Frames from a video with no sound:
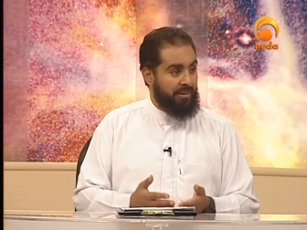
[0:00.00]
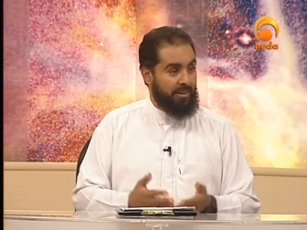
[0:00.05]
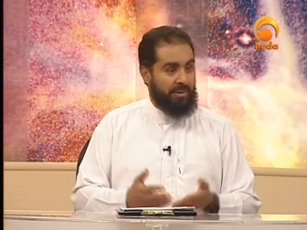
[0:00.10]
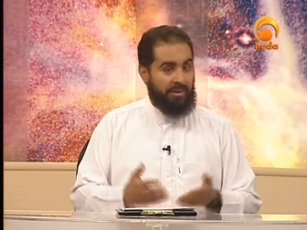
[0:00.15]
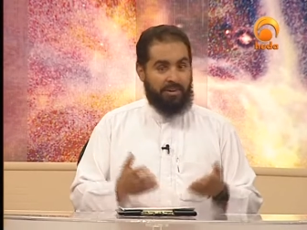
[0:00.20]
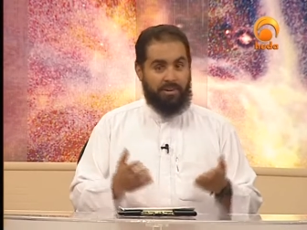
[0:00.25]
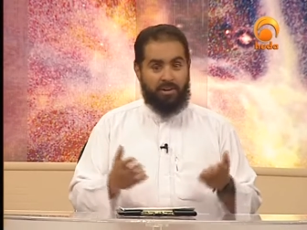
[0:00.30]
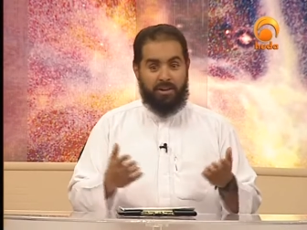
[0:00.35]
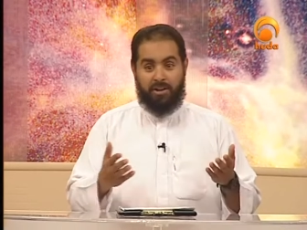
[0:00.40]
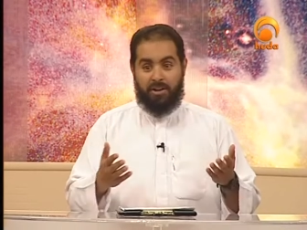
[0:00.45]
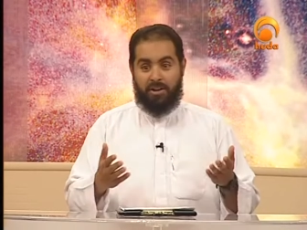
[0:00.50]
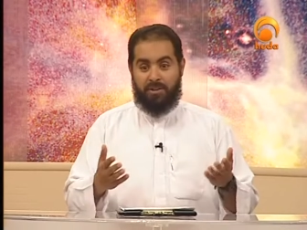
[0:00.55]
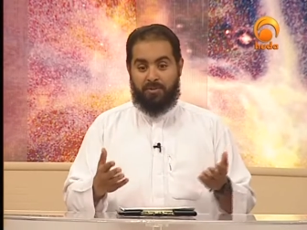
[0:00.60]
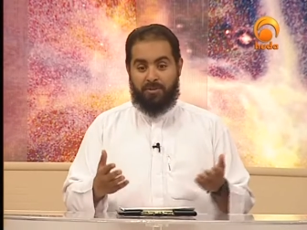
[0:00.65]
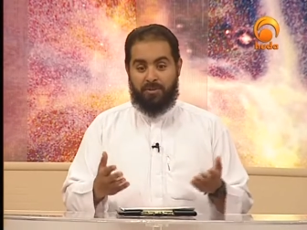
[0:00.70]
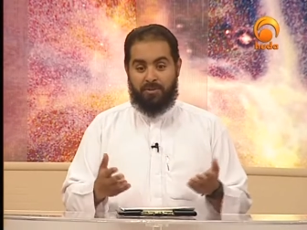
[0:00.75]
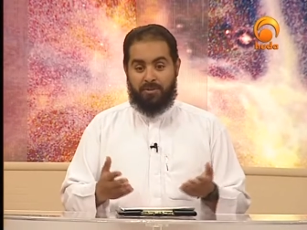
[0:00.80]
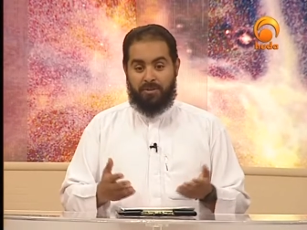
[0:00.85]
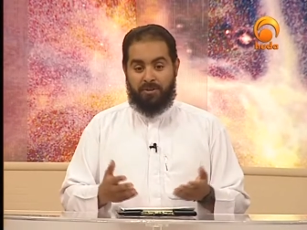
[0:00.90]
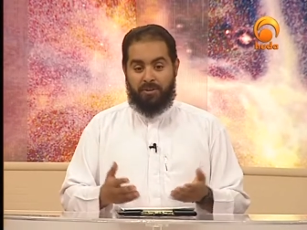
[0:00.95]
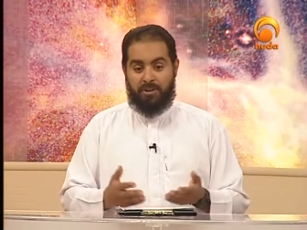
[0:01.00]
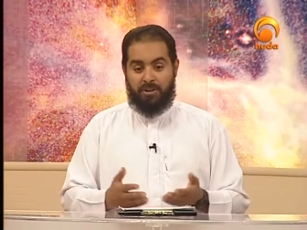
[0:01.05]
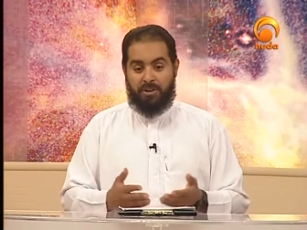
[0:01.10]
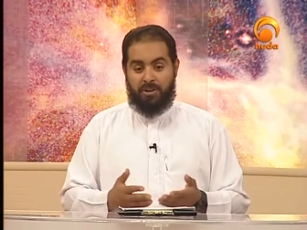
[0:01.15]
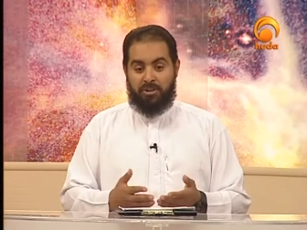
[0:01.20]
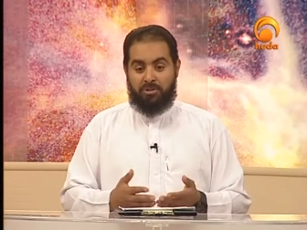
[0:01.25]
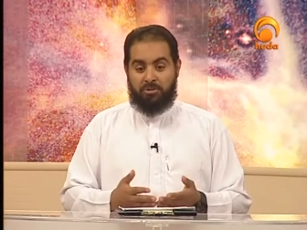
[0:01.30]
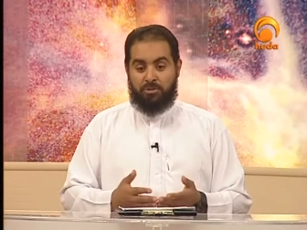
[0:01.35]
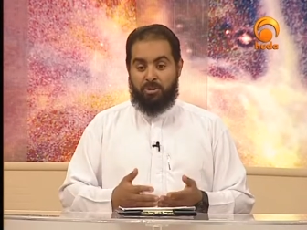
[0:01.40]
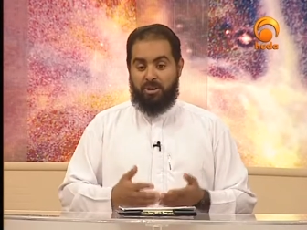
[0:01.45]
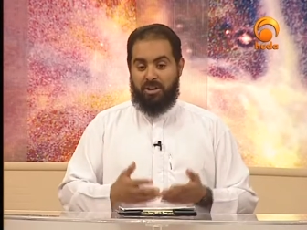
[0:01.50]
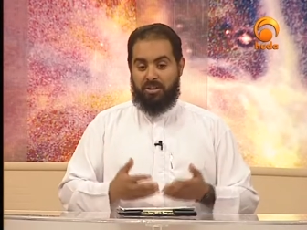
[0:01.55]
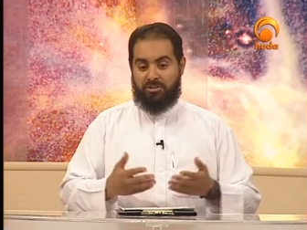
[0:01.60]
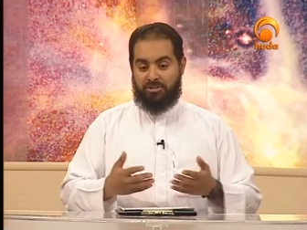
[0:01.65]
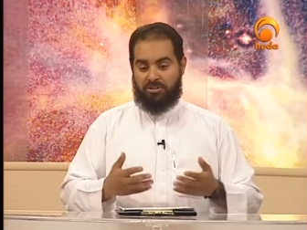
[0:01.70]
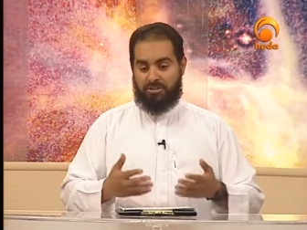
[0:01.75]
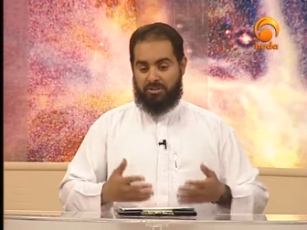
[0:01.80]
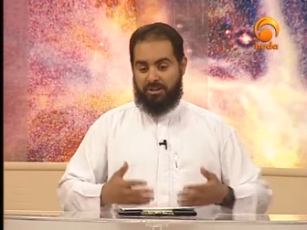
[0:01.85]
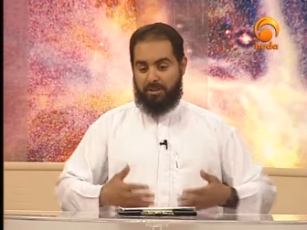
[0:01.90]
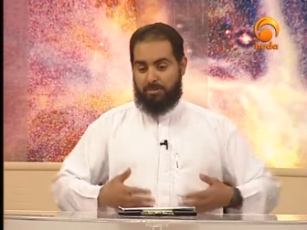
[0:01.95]
Mm. If you
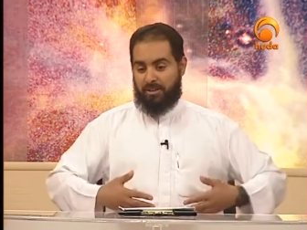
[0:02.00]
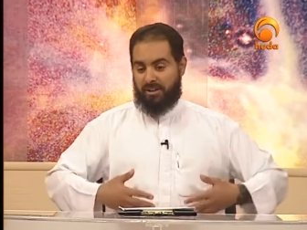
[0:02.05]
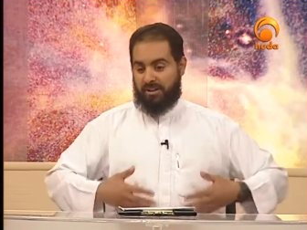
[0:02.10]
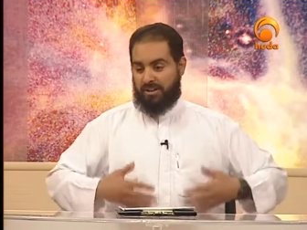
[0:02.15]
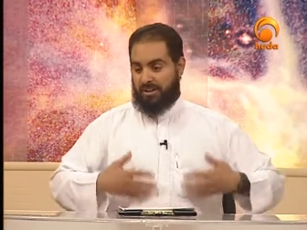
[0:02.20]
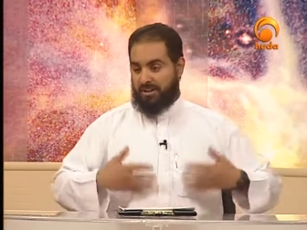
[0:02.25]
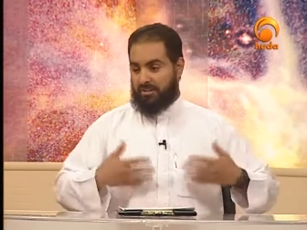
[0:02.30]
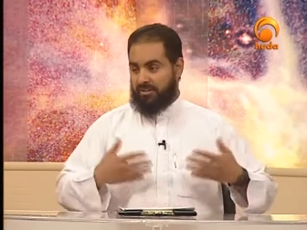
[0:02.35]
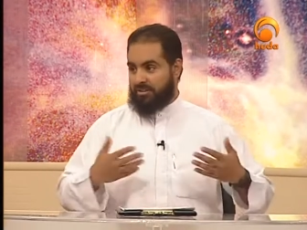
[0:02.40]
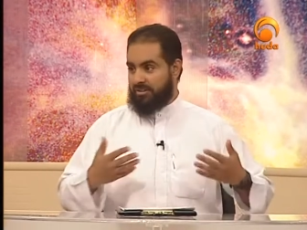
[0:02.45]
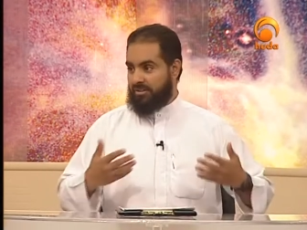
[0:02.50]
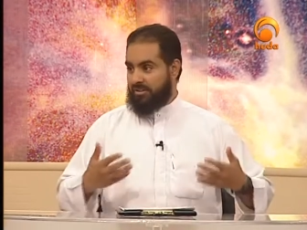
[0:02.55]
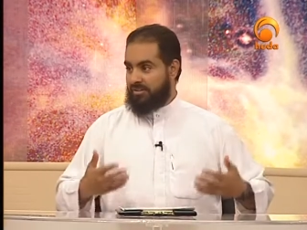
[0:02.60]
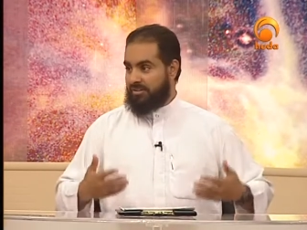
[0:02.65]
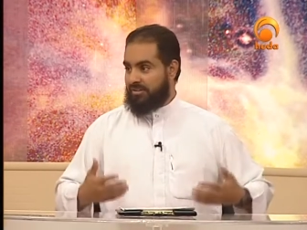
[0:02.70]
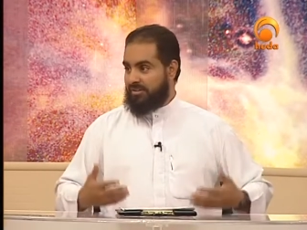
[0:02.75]
trust your abilities